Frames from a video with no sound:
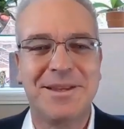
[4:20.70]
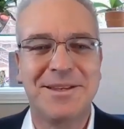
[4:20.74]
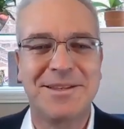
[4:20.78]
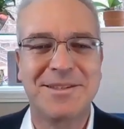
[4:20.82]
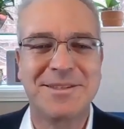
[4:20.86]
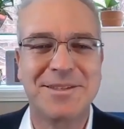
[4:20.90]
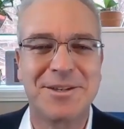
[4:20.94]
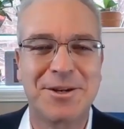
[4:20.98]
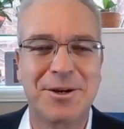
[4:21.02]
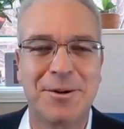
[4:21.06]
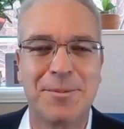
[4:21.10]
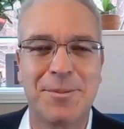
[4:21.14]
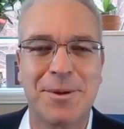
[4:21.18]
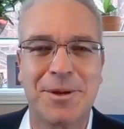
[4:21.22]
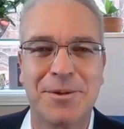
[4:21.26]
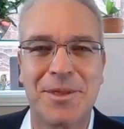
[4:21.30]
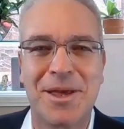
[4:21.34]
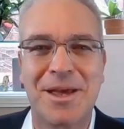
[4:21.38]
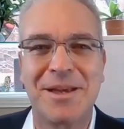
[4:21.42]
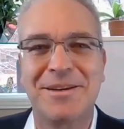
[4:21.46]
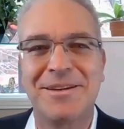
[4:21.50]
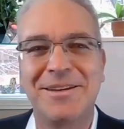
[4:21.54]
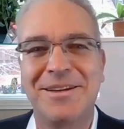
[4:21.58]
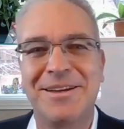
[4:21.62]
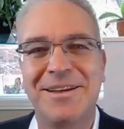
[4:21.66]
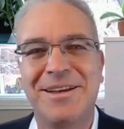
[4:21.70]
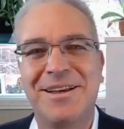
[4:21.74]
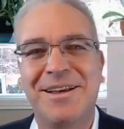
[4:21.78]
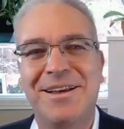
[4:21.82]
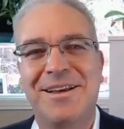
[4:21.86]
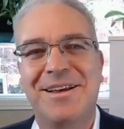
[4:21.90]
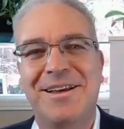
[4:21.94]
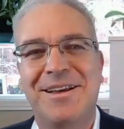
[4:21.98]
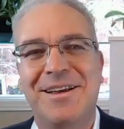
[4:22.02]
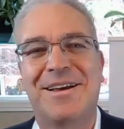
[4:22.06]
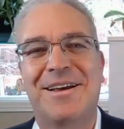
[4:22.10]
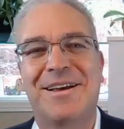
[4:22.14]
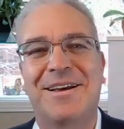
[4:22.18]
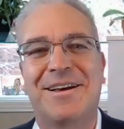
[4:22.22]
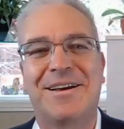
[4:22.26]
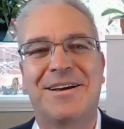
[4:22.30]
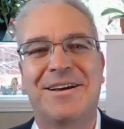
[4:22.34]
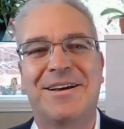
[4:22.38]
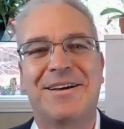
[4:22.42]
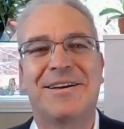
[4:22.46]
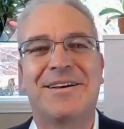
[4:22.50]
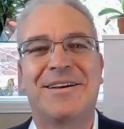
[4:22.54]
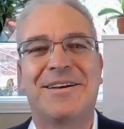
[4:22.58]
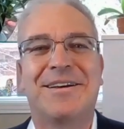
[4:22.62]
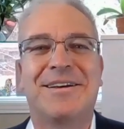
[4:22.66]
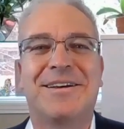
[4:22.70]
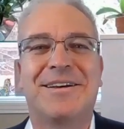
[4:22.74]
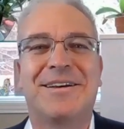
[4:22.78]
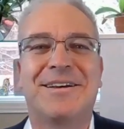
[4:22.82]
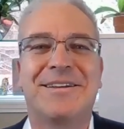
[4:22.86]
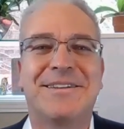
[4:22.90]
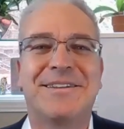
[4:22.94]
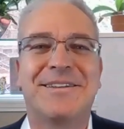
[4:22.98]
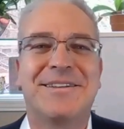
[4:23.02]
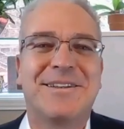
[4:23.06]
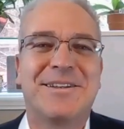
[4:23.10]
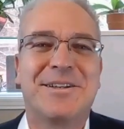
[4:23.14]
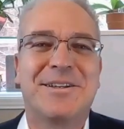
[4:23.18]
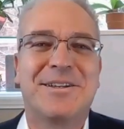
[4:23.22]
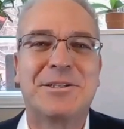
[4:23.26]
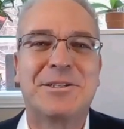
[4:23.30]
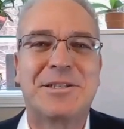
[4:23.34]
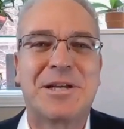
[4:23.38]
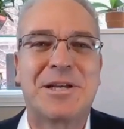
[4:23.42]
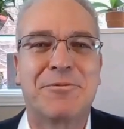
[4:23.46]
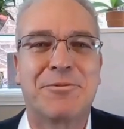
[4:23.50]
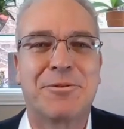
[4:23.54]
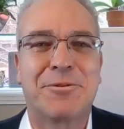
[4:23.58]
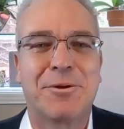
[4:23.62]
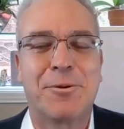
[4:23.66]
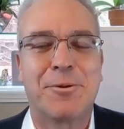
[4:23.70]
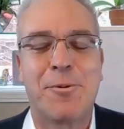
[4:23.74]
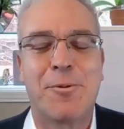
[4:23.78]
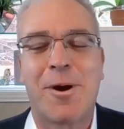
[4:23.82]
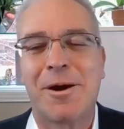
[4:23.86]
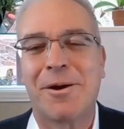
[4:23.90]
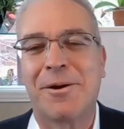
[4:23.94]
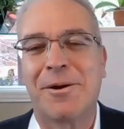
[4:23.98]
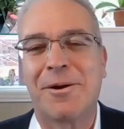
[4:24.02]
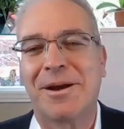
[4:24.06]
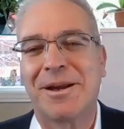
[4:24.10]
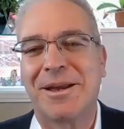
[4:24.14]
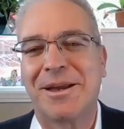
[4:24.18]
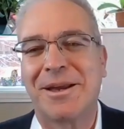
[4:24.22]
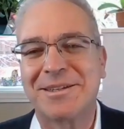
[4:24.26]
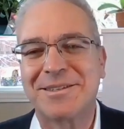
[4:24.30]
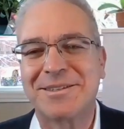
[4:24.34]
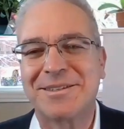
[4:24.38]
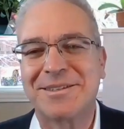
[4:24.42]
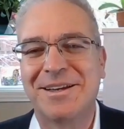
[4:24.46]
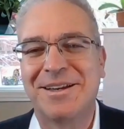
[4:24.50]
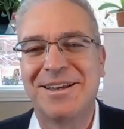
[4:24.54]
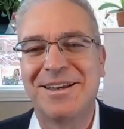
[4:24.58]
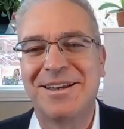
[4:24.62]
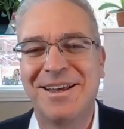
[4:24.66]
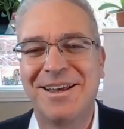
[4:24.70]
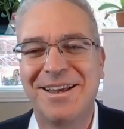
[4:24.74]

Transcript: Sorry about that. Good time for a water, I guess.